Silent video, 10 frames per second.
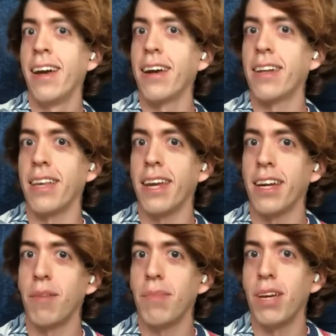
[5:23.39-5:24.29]

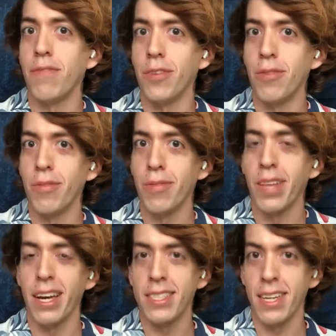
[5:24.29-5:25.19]
caladium, if you,
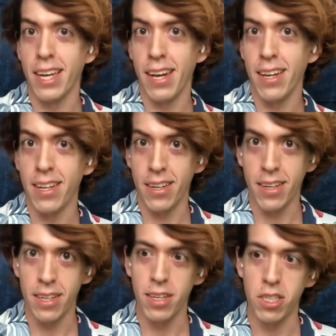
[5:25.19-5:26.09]
like I said, get it in good
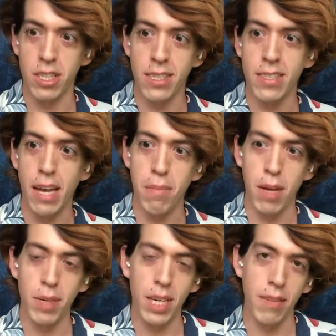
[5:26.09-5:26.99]
conditions and
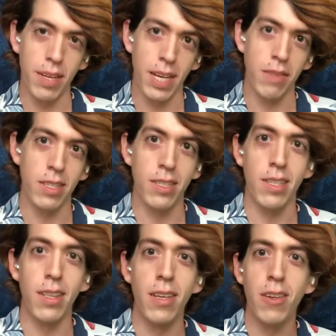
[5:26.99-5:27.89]
maybe even give it just a
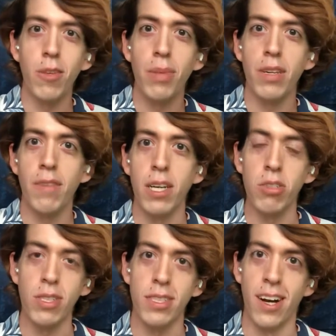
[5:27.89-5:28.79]
little bit of extra
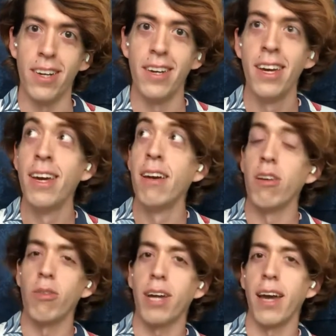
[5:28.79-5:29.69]
sun,
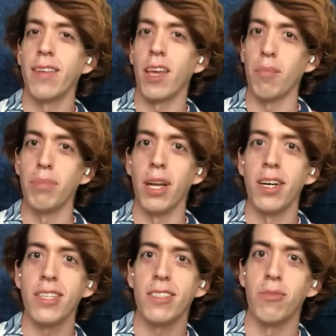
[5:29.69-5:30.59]
it'll kind of like
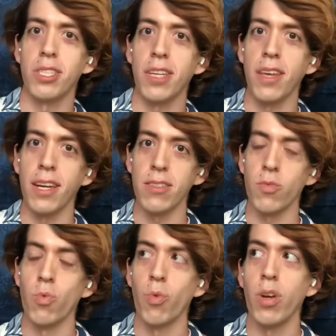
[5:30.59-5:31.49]
blush, which I think is
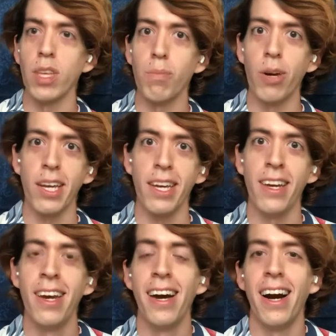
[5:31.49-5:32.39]
really pretty.
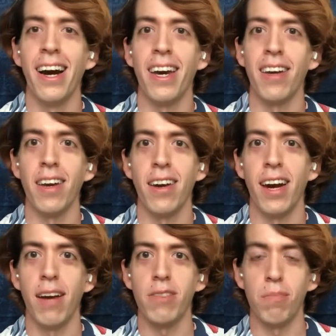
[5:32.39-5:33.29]
I
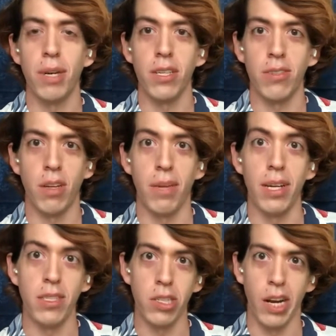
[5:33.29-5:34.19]
have some pictures on my
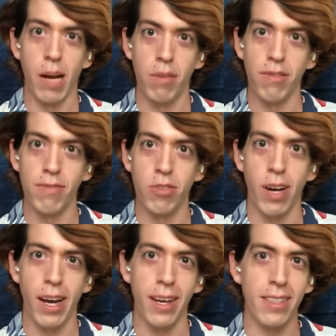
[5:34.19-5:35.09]
Instagram of
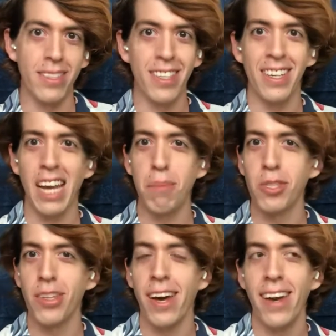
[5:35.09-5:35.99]
trying to capture
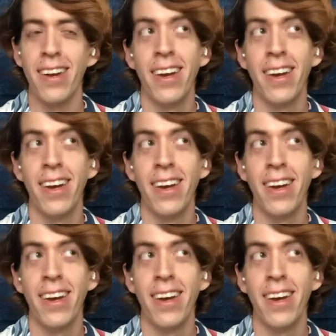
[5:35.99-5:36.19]
that.